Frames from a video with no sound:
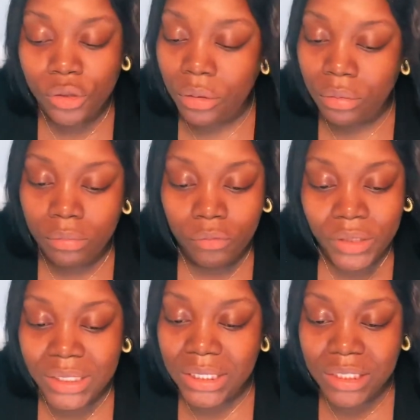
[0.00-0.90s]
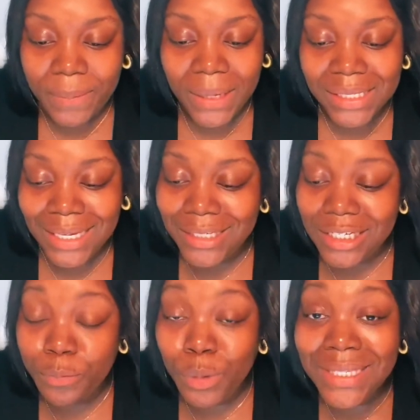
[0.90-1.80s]
Personal reasons, because
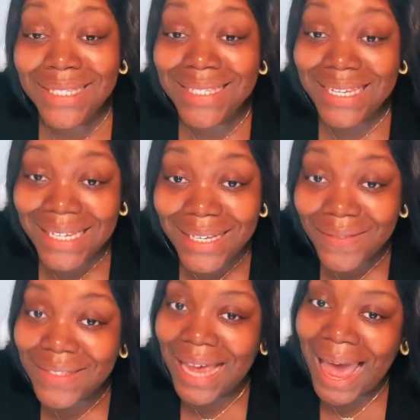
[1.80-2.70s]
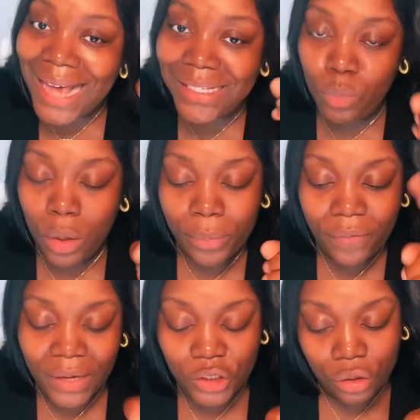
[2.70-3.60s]
it's just perceived as more
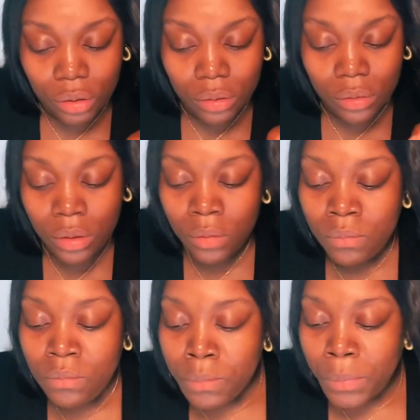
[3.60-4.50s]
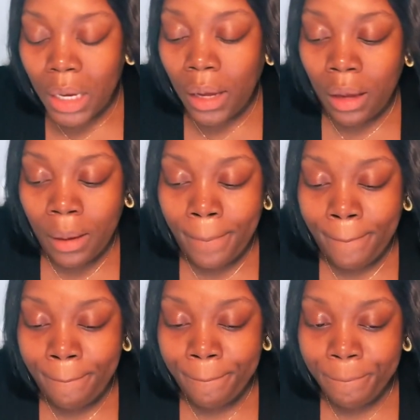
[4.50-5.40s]
professional.
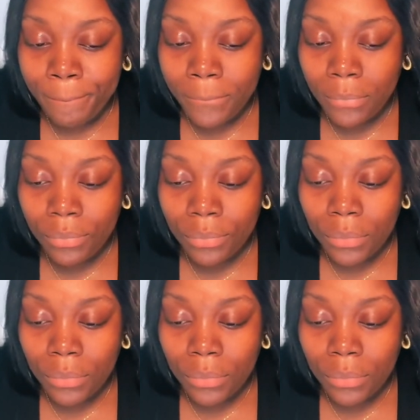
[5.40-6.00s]
Facebook,